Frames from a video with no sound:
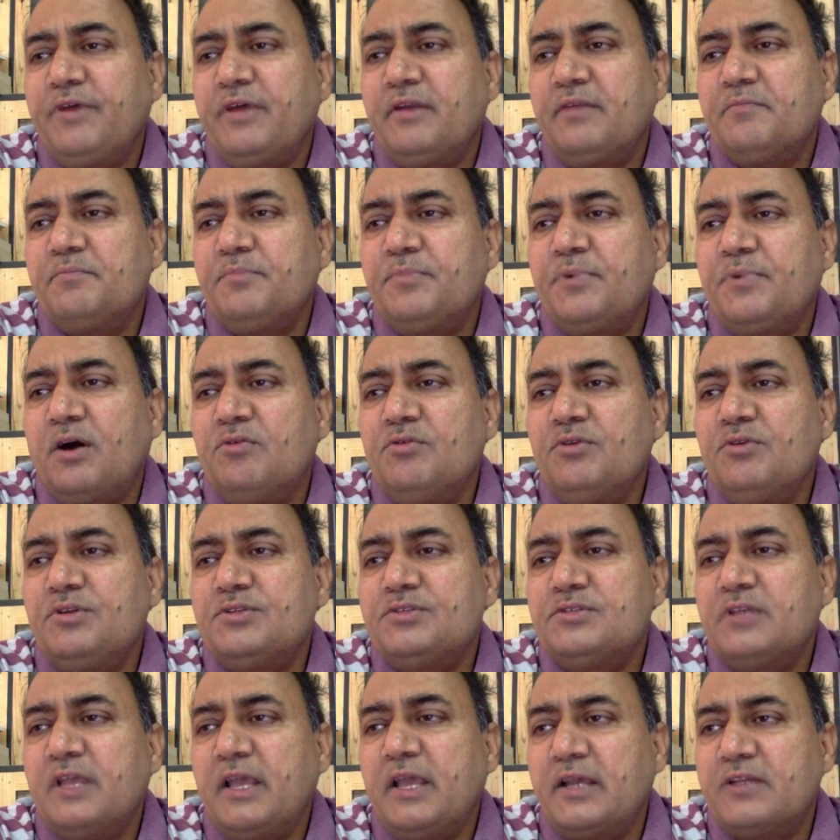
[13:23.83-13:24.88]
Brown
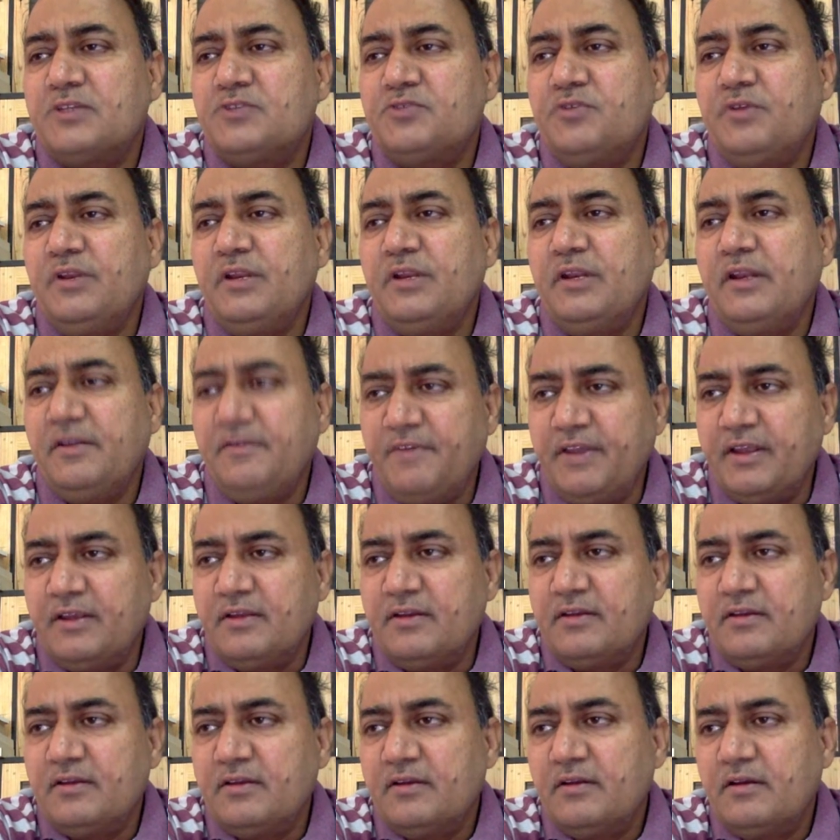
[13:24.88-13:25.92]
is actually living.
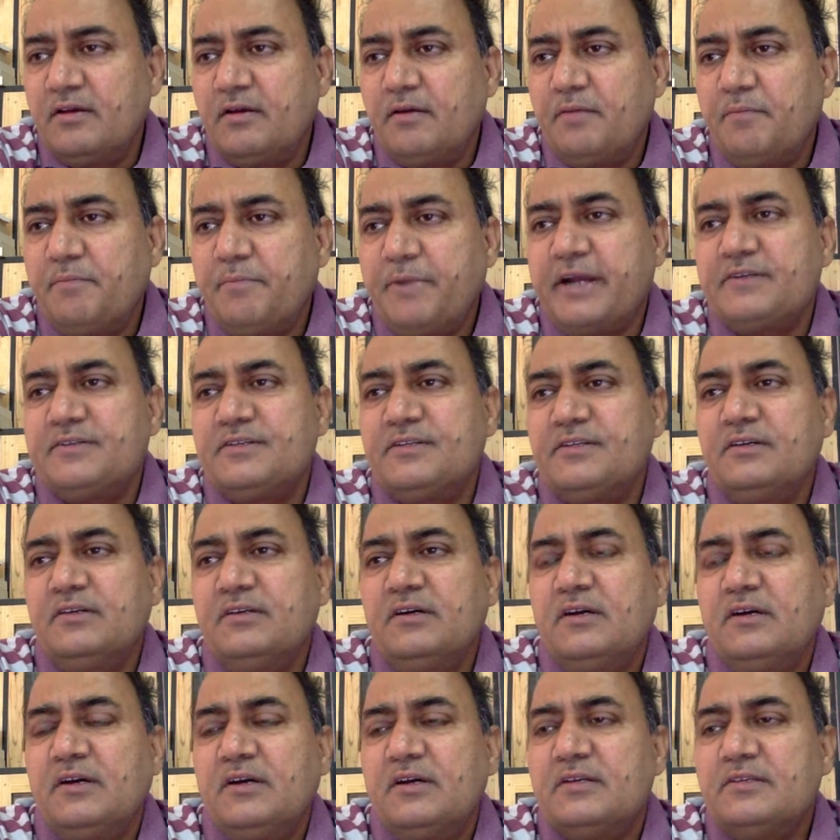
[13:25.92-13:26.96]
But
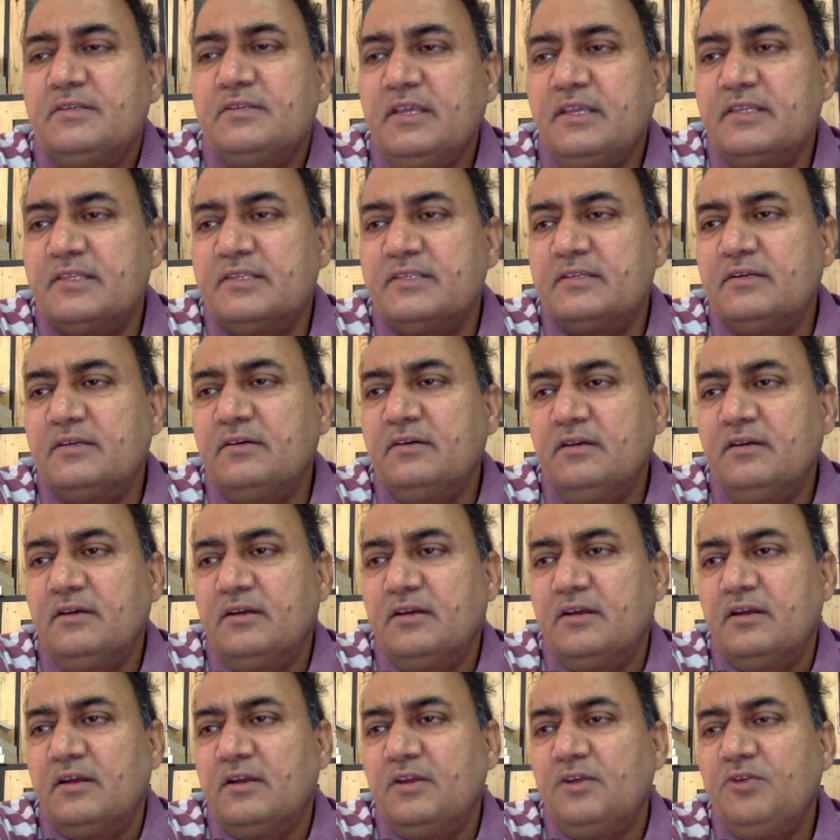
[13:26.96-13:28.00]
since
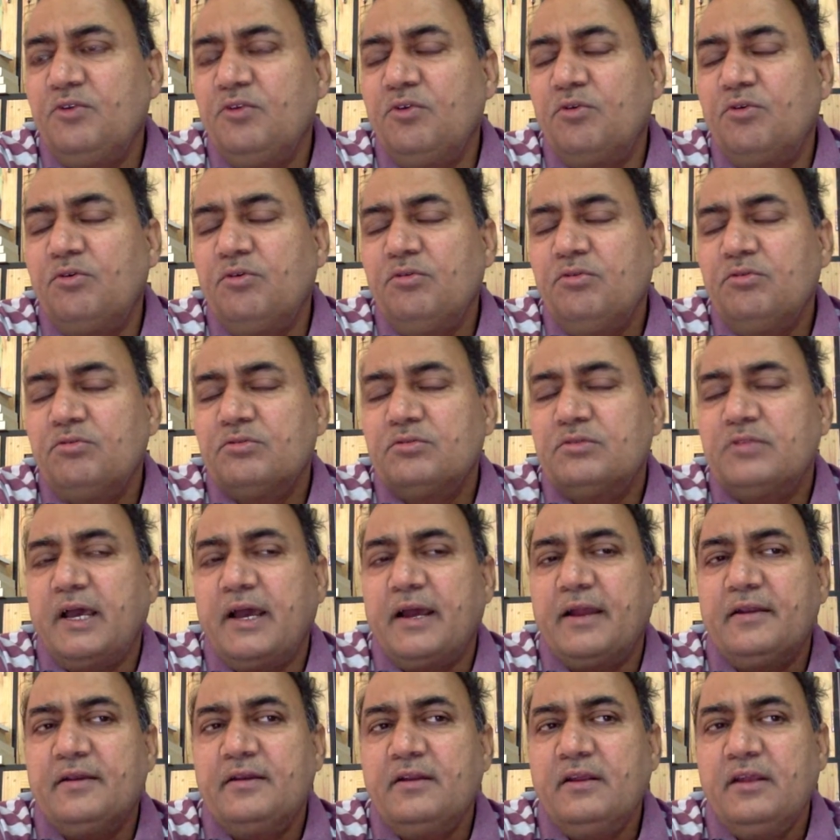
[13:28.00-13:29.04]
you know
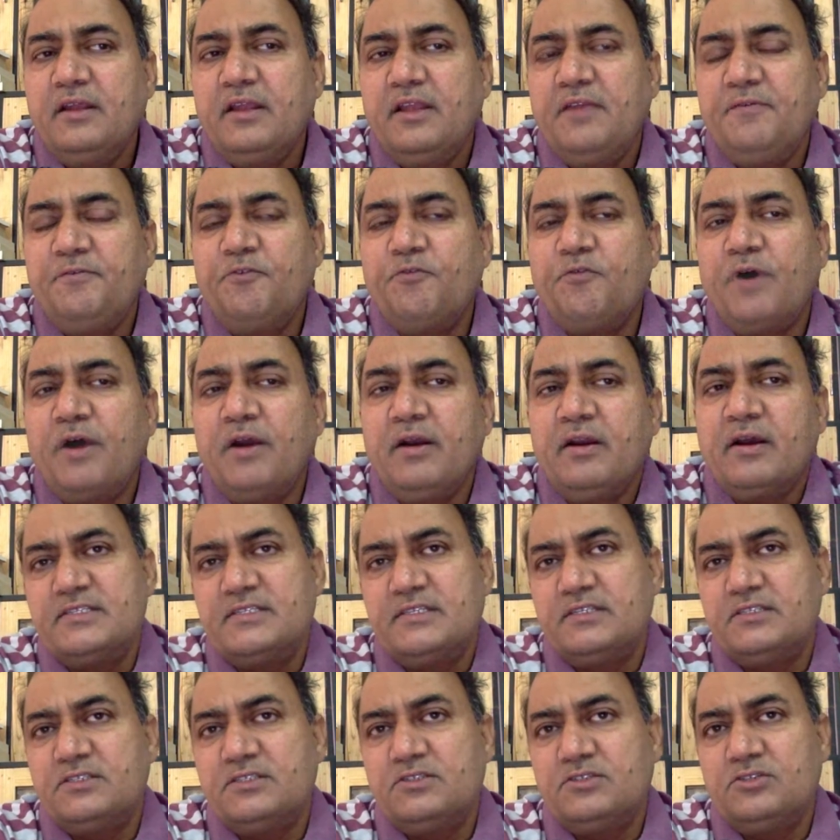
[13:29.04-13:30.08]
that if one
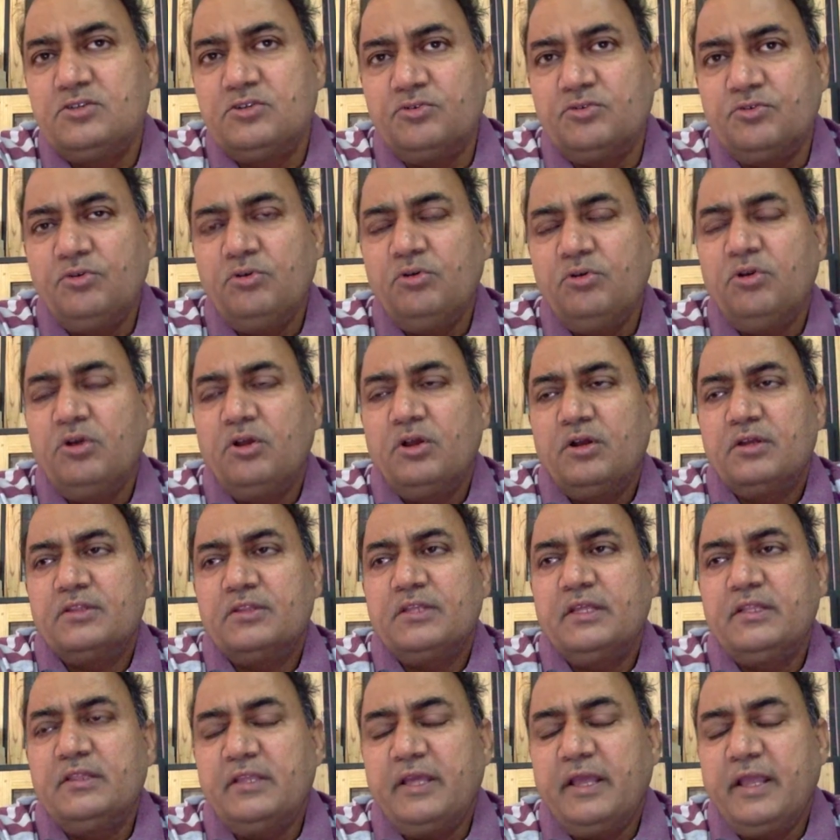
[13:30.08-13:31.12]
is true,
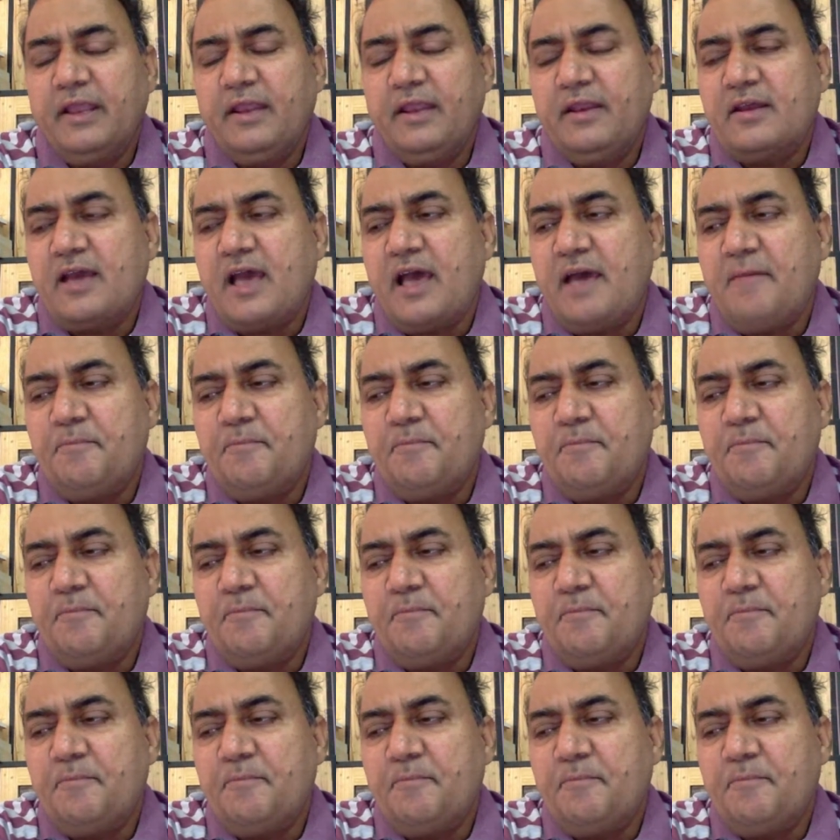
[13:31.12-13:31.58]
then the entire